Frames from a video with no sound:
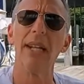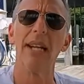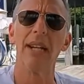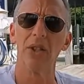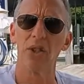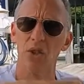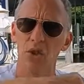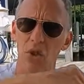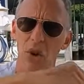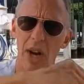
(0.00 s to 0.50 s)
And then
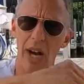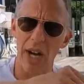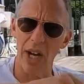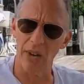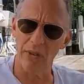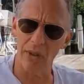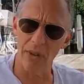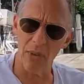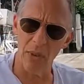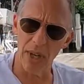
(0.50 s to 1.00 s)
it's
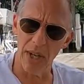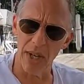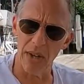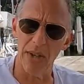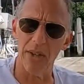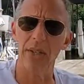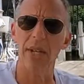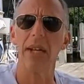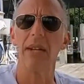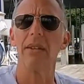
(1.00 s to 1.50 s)
dry over the
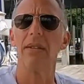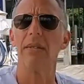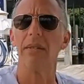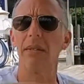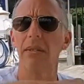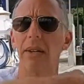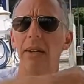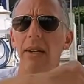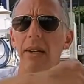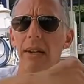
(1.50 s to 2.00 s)
winter, and
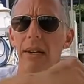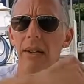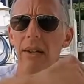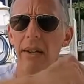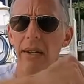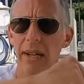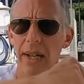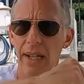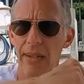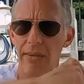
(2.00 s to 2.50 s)

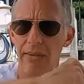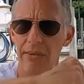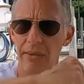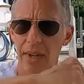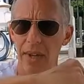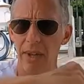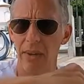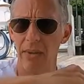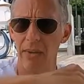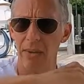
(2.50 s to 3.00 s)
then
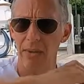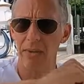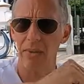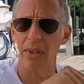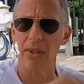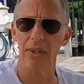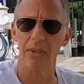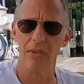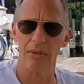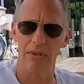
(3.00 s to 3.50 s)
you know,
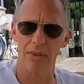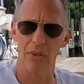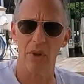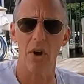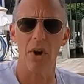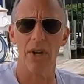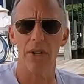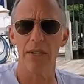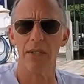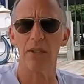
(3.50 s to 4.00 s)
when you
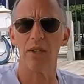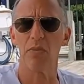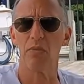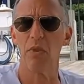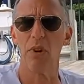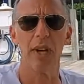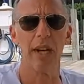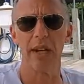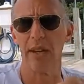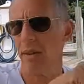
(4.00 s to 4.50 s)
start it in the
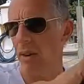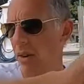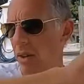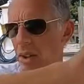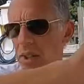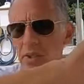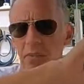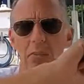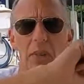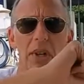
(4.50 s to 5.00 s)
spring,
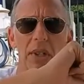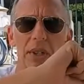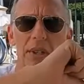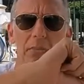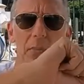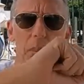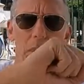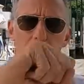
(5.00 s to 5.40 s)
all this mud